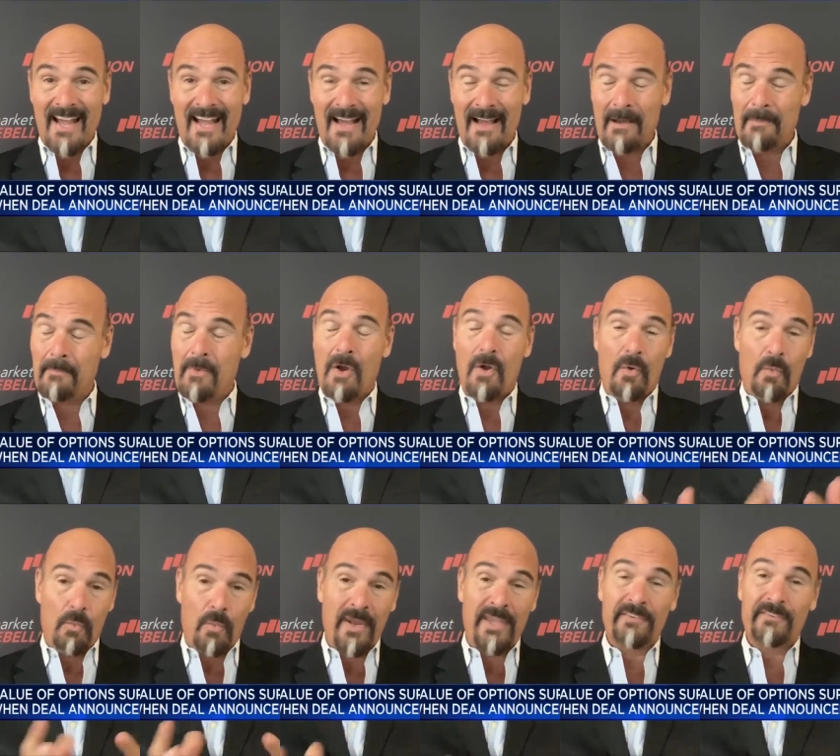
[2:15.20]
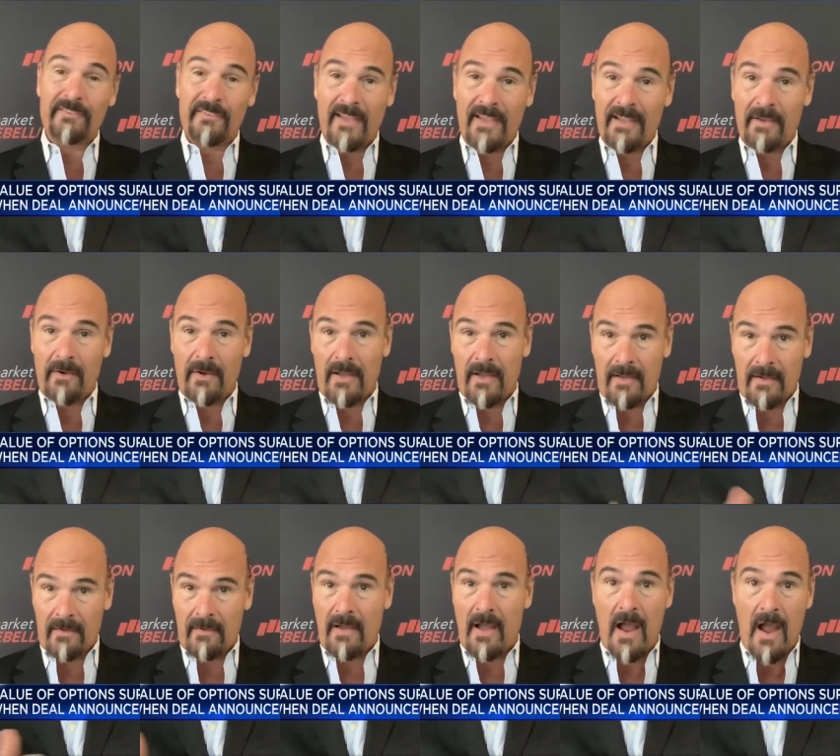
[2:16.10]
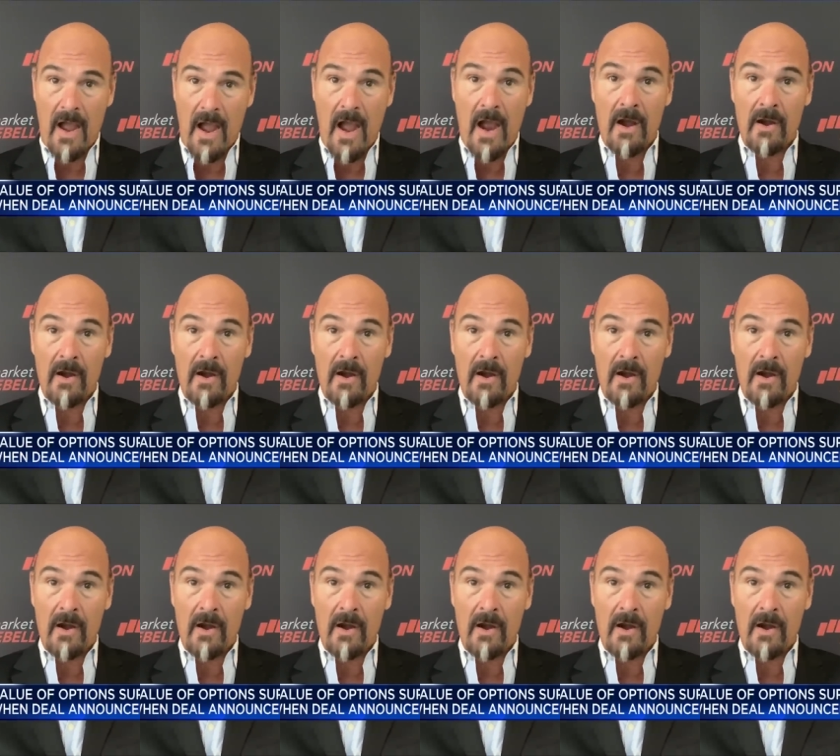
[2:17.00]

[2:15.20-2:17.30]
Um, we cite, uh,